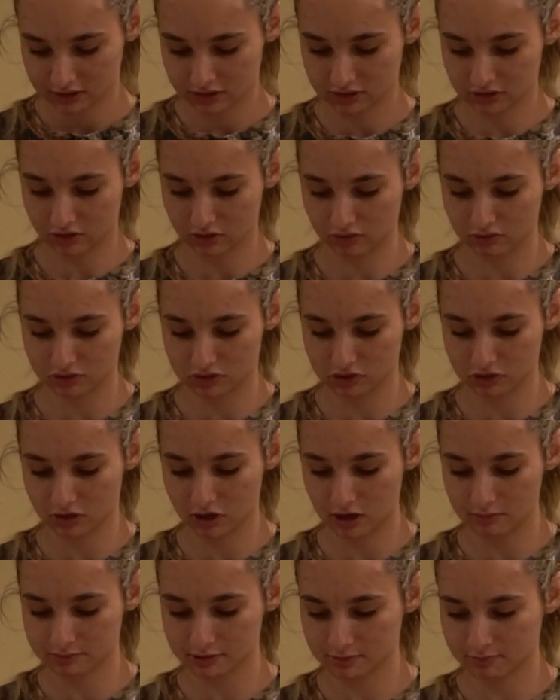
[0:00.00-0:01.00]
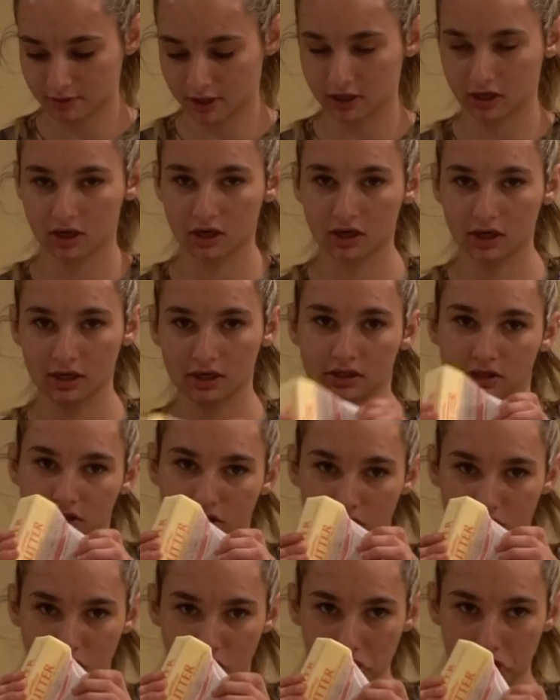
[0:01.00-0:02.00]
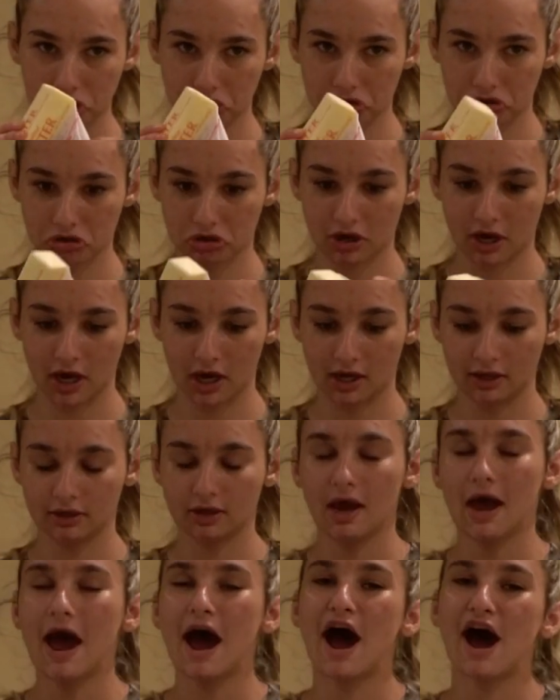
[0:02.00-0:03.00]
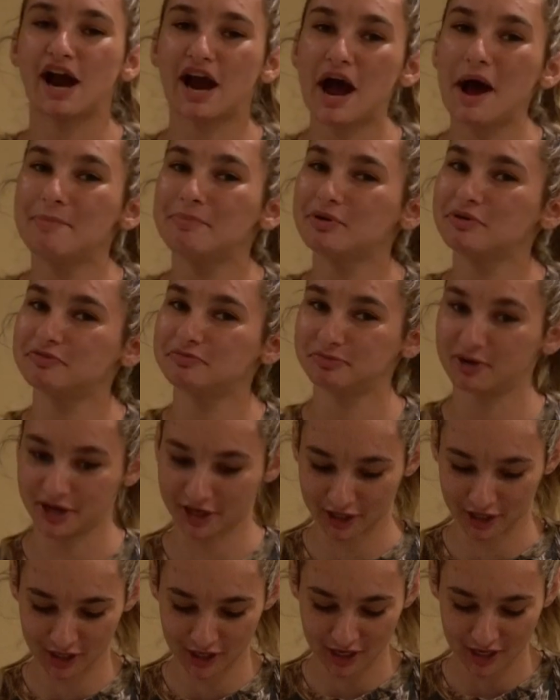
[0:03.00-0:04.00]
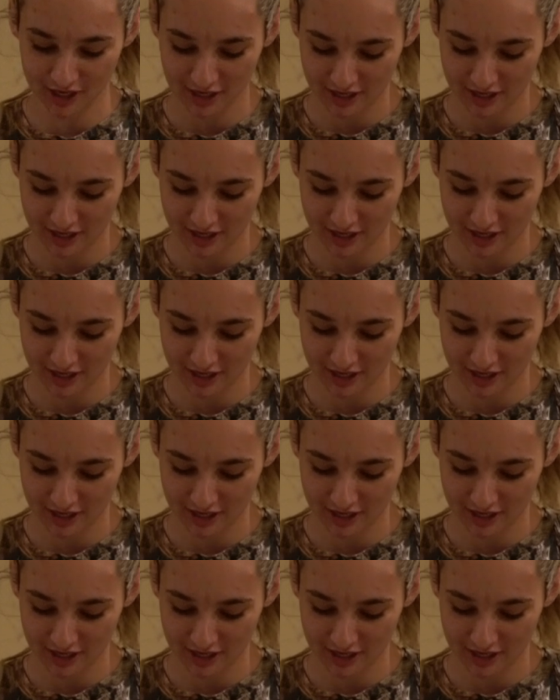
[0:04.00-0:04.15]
So two cups of butter is two, uh, a cup of butter